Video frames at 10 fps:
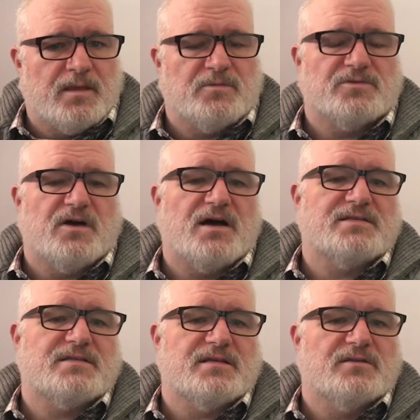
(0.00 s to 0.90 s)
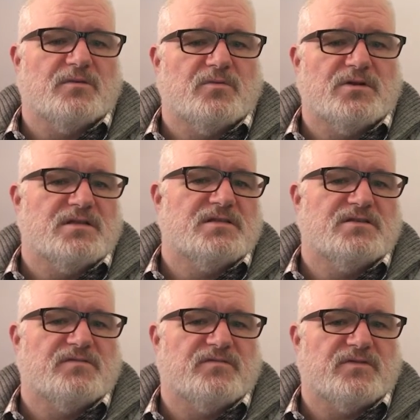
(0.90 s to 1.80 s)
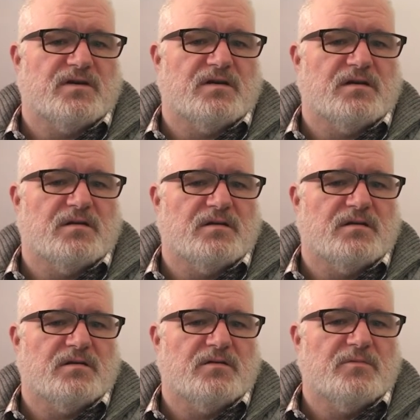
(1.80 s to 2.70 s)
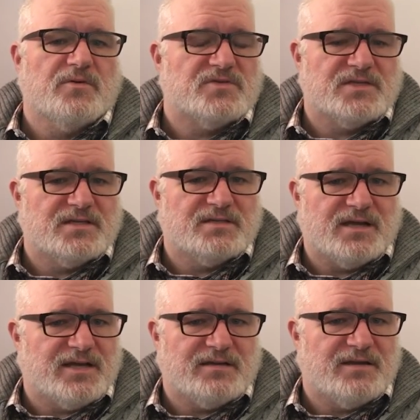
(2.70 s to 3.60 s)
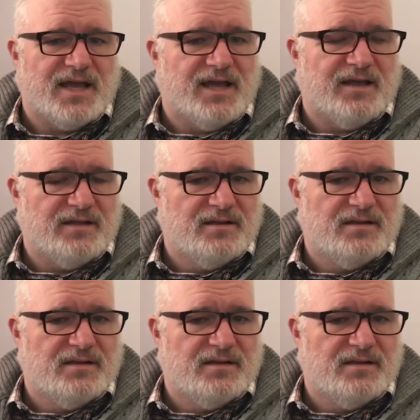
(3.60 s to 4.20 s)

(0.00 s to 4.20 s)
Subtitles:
He was lost in the woods for almost an entire day